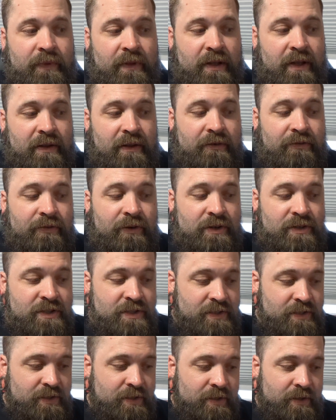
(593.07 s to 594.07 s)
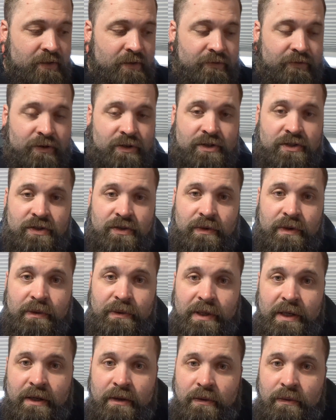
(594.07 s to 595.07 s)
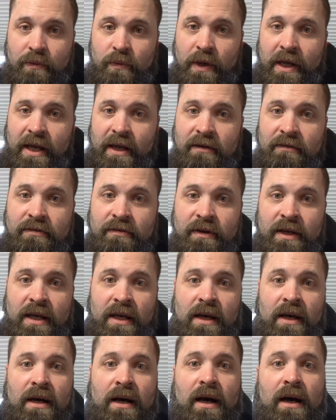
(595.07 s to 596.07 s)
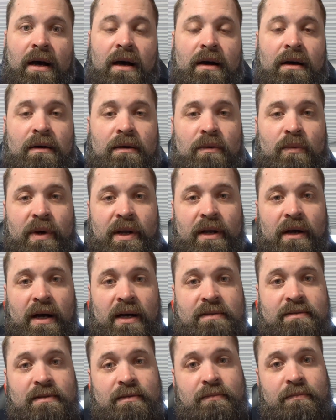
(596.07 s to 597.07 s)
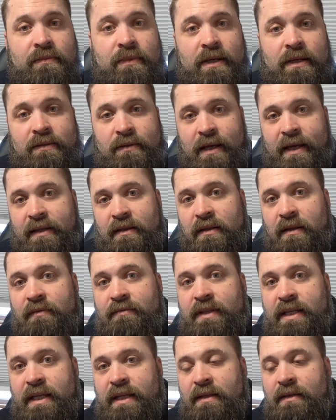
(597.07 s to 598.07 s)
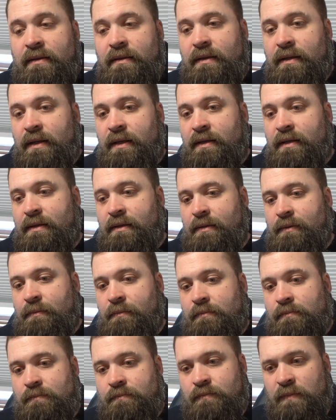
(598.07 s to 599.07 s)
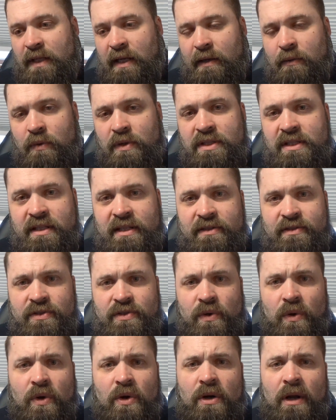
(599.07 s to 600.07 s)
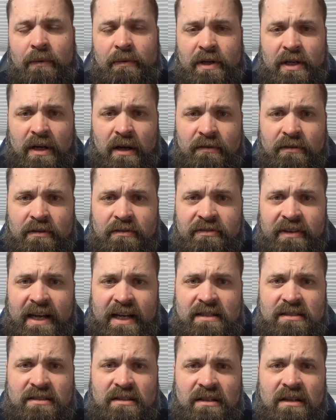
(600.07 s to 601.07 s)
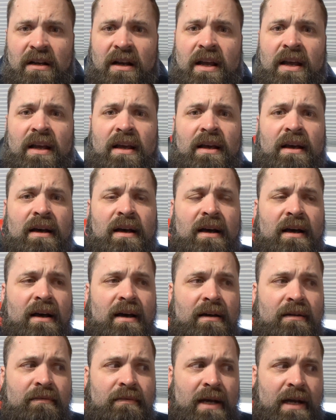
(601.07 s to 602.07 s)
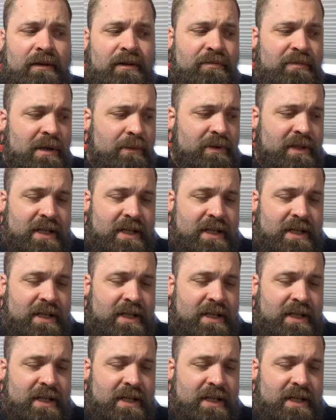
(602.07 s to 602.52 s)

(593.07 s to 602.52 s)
In the first 3-week wave, Went awesome. I loved it. I wasn't as sore. I recovered faster. I remember